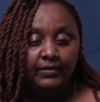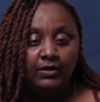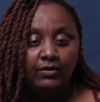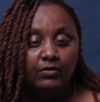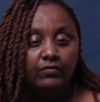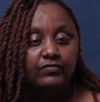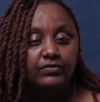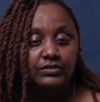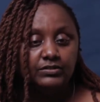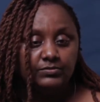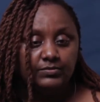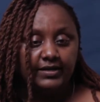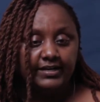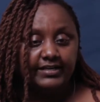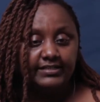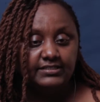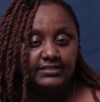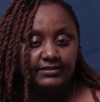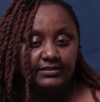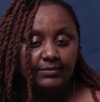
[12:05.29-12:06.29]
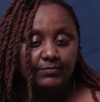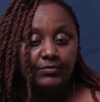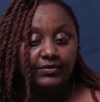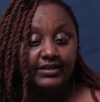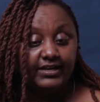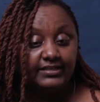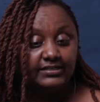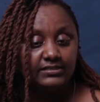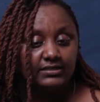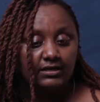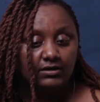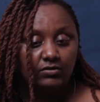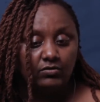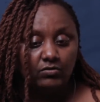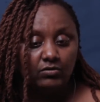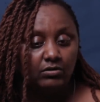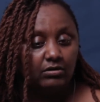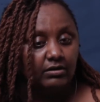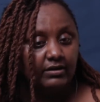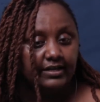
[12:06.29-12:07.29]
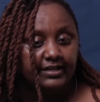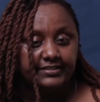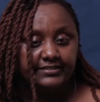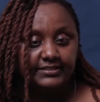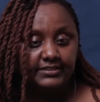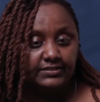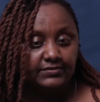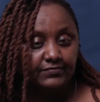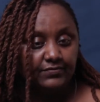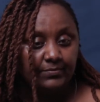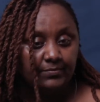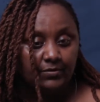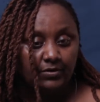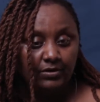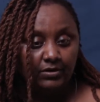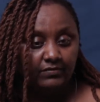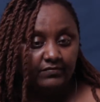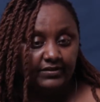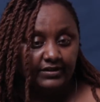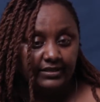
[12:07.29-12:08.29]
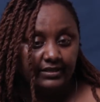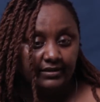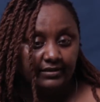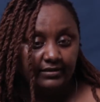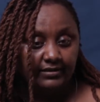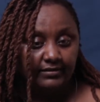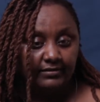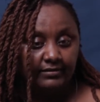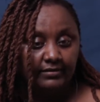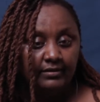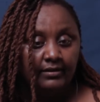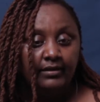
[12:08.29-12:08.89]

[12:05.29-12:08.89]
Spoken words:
Of course, we get cases from all over Kenya.